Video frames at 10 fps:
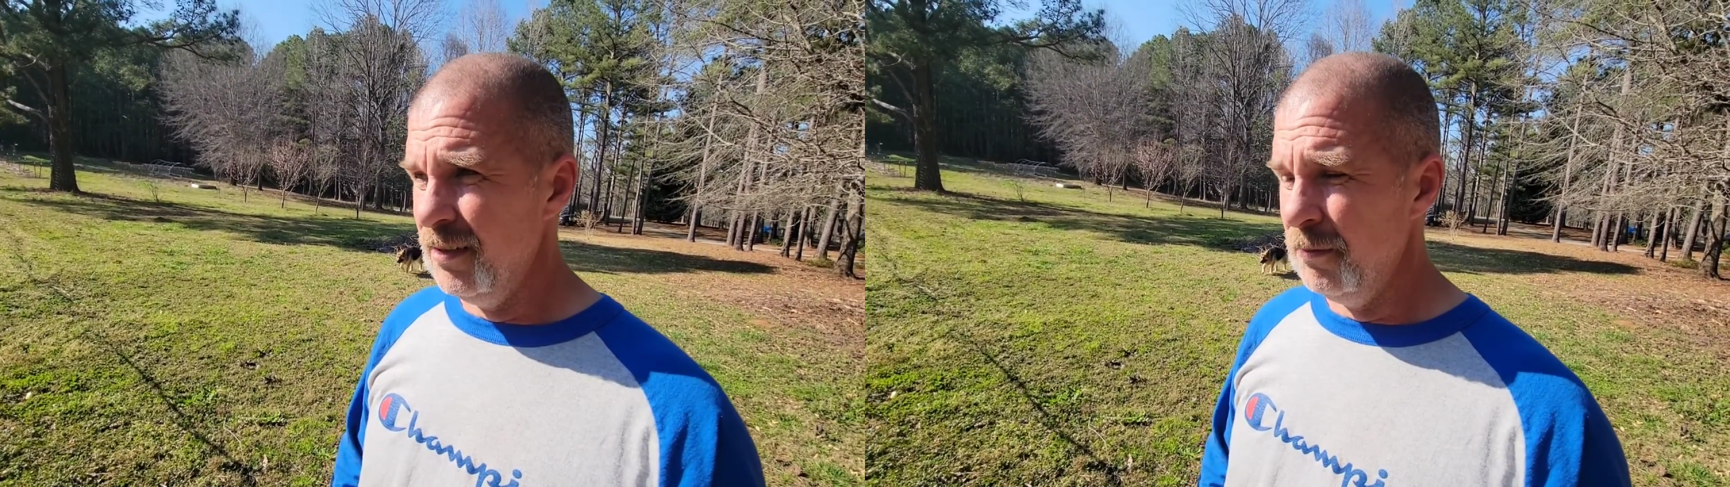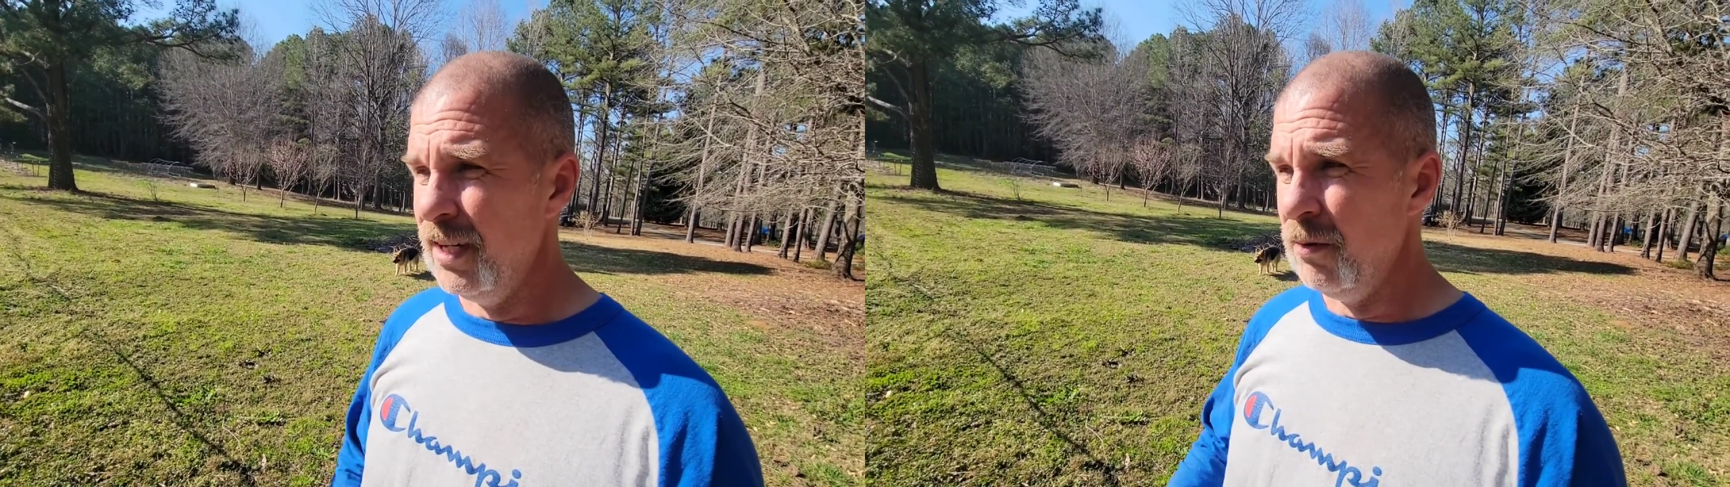
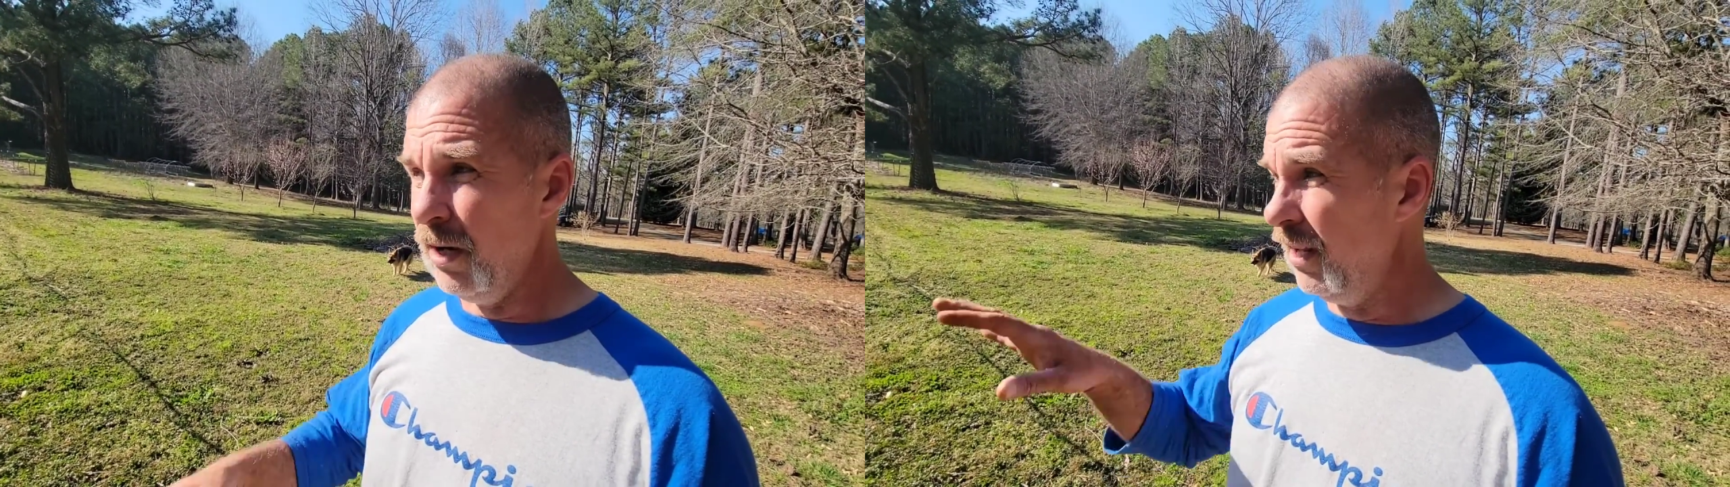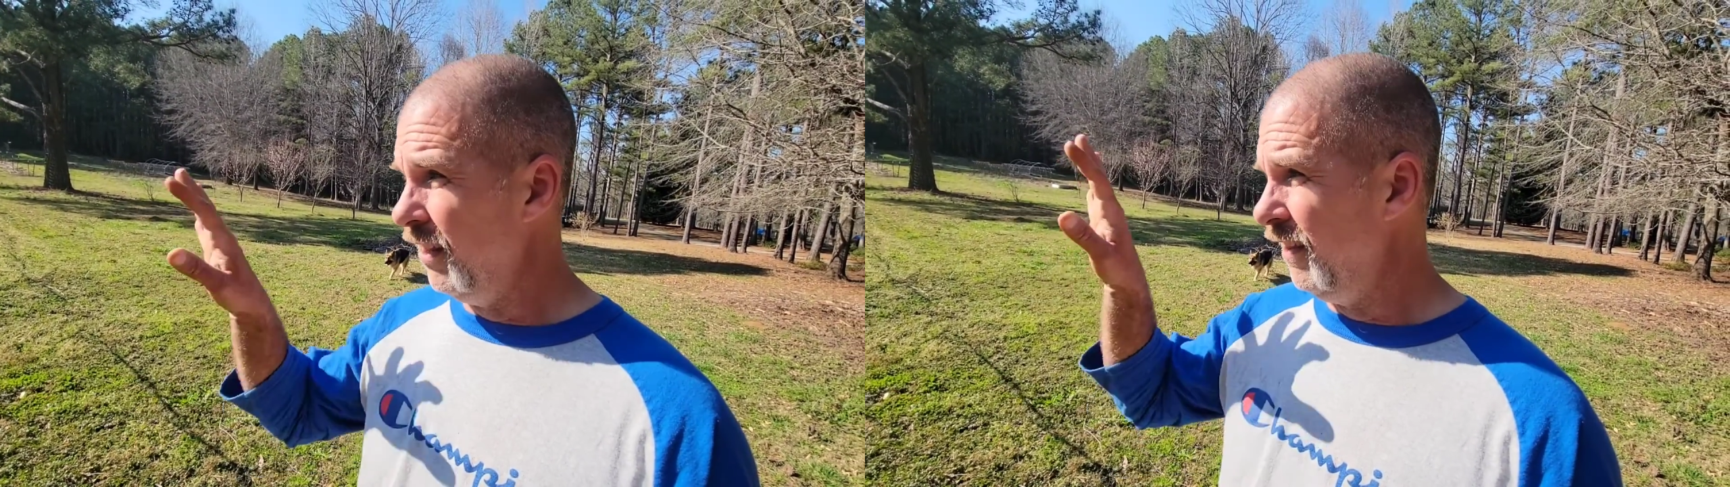But
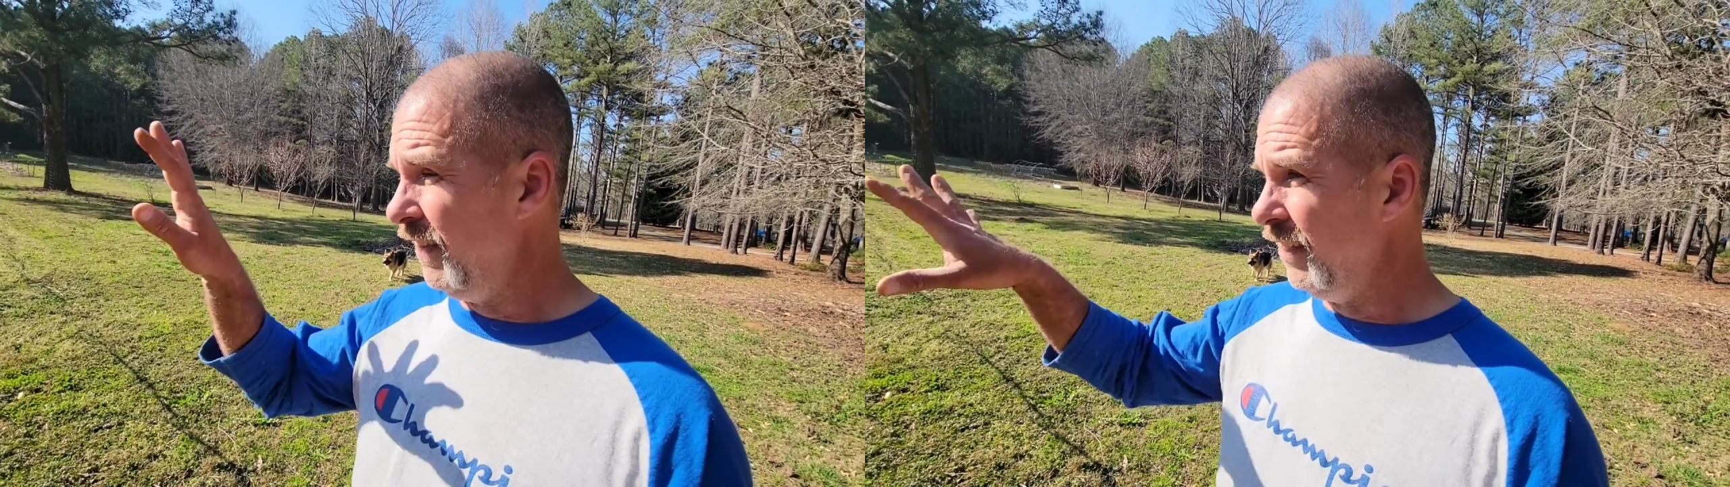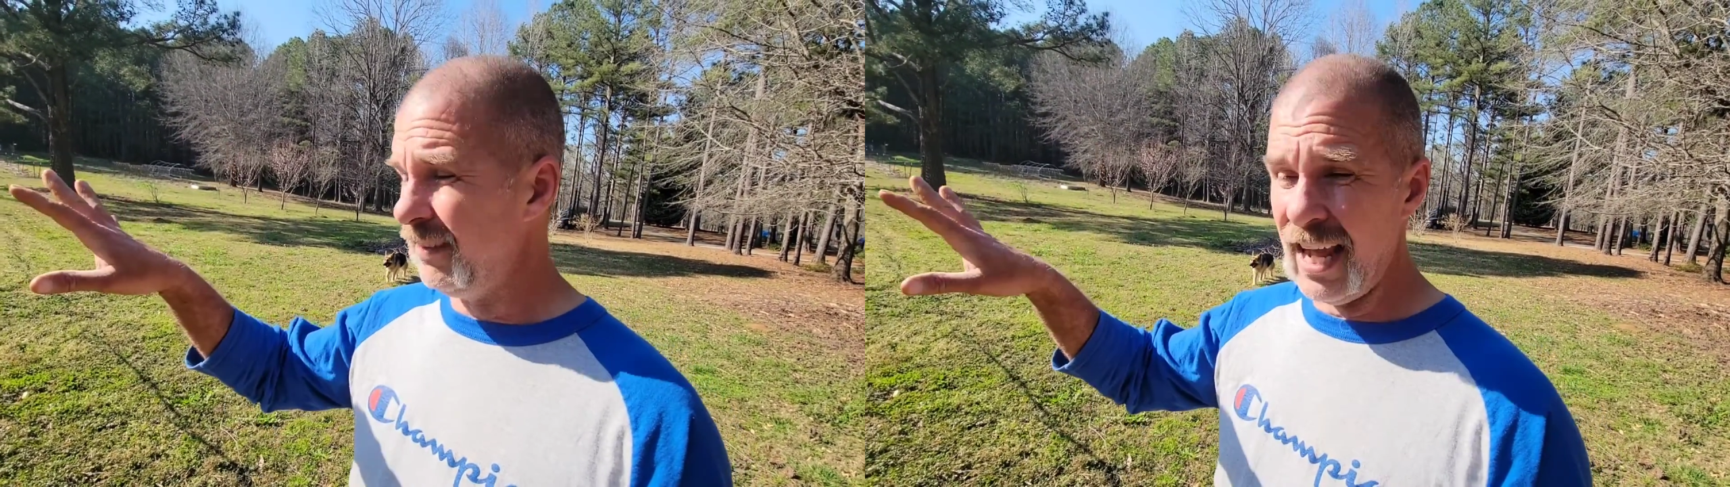anyway,
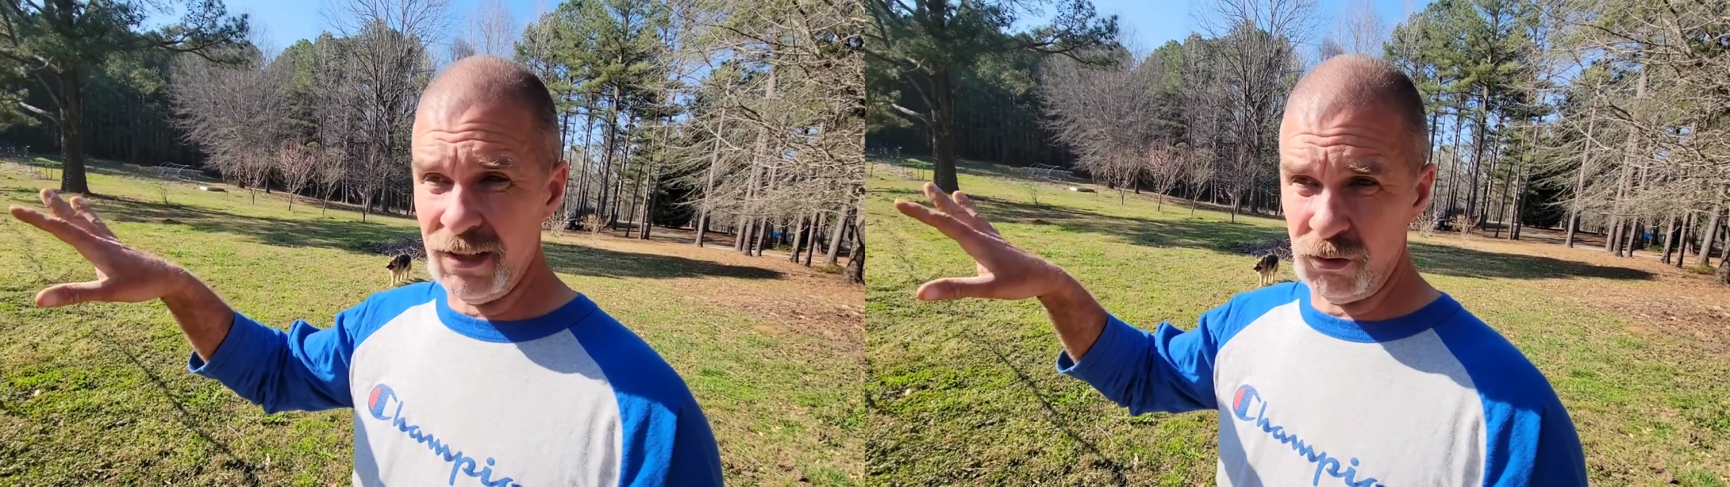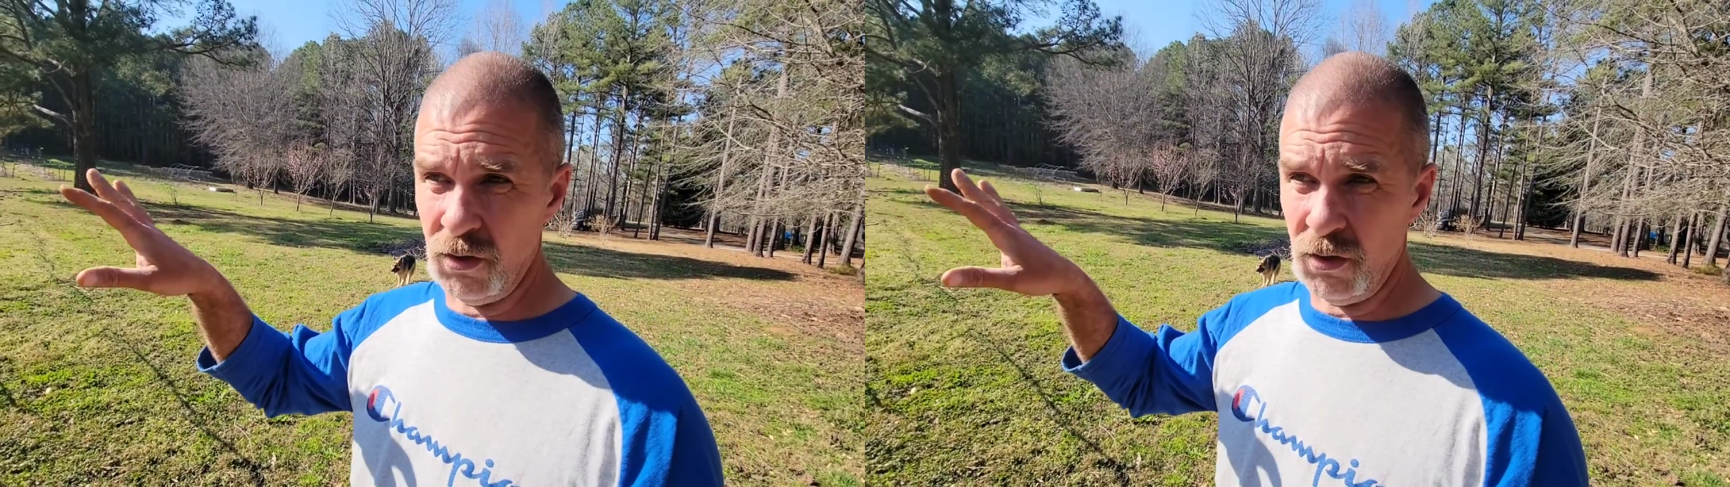these guys